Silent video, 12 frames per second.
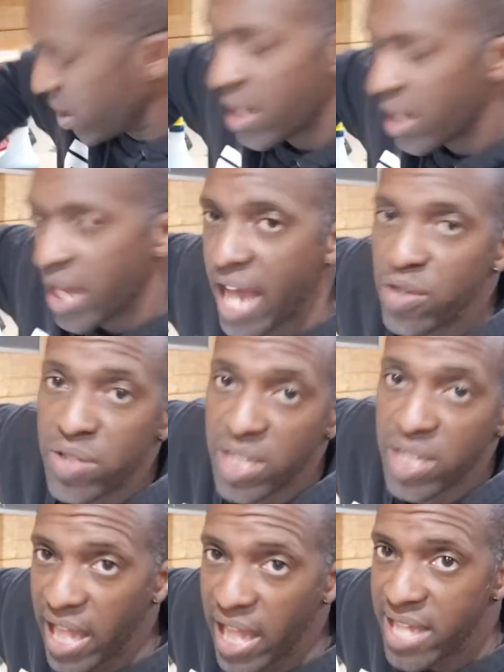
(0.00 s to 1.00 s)
I use the
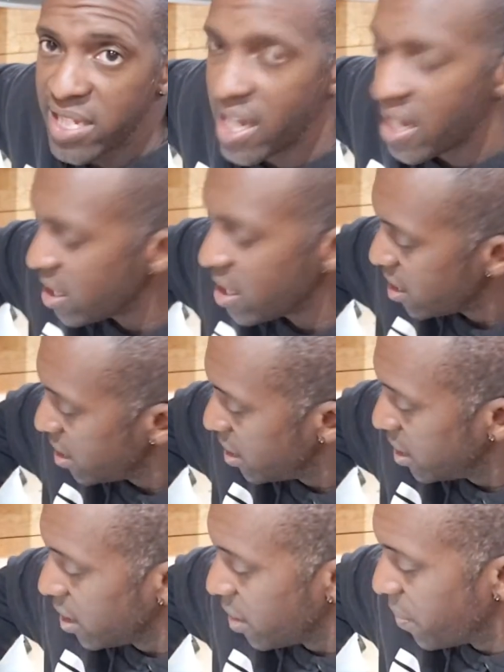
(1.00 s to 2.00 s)
glass aid,
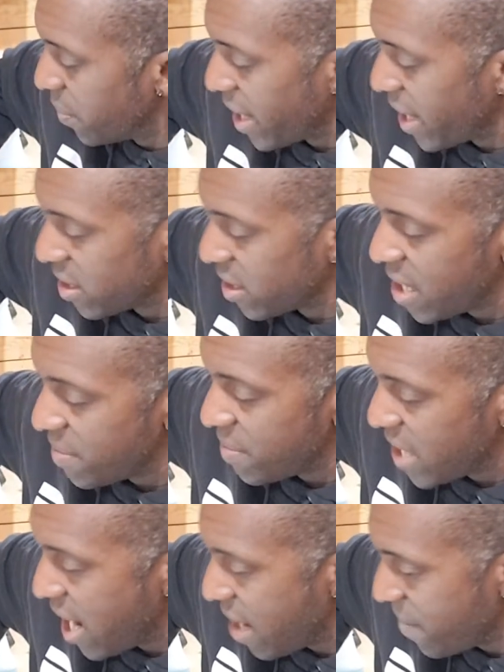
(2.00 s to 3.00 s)
but at the same
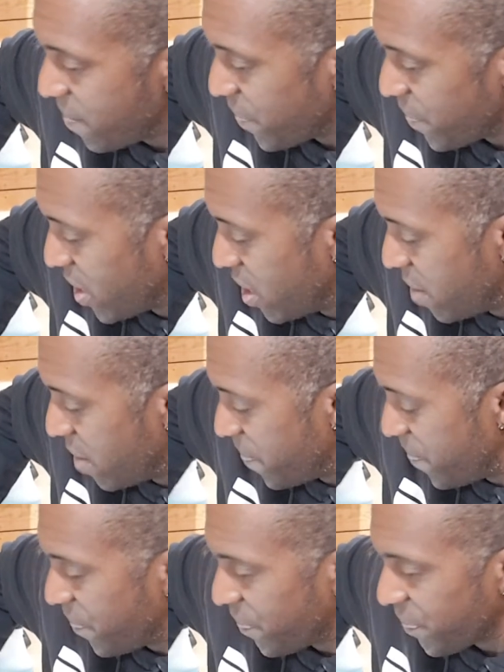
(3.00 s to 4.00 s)
time,
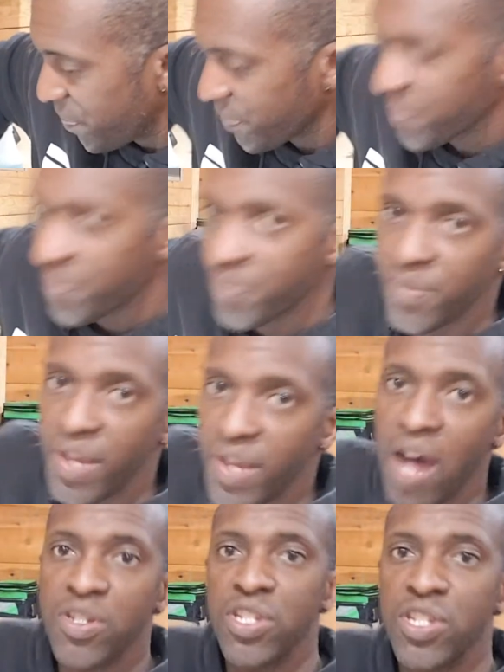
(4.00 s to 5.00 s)

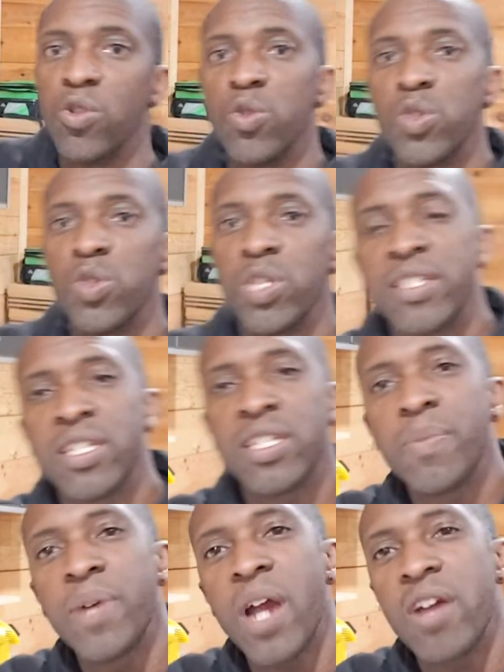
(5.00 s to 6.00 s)
I'll just use on some
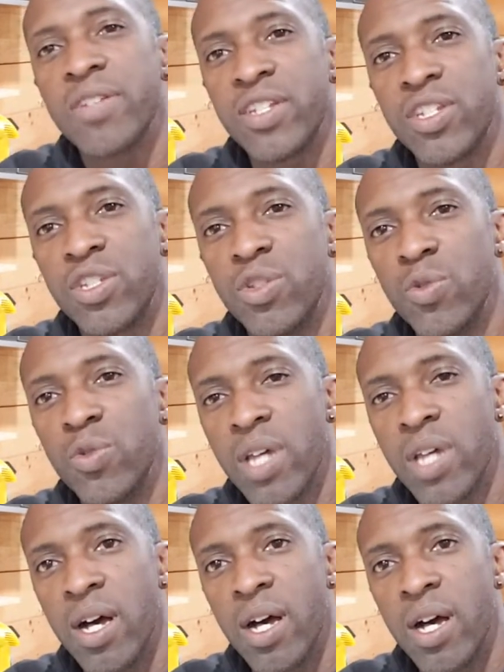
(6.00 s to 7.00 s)
cars. I just use
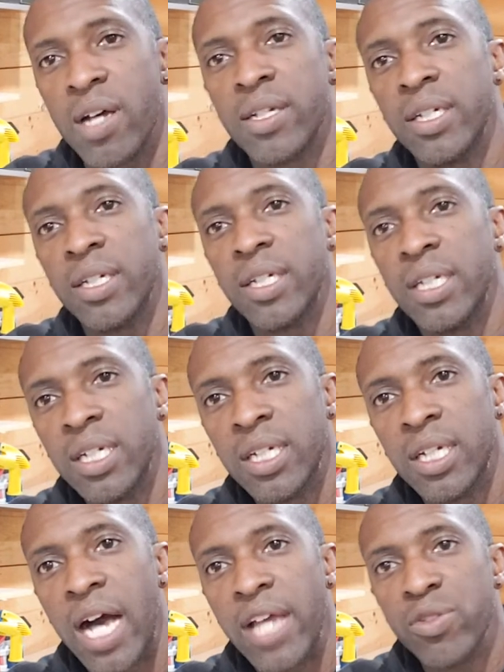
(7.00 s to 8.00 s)

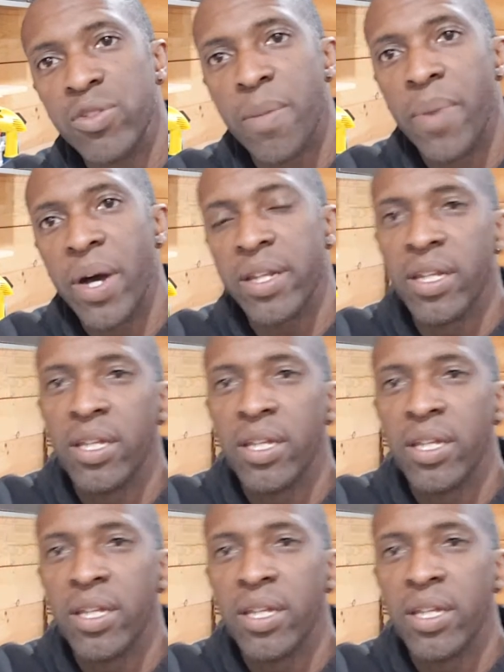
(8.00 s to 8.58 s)
I use a button.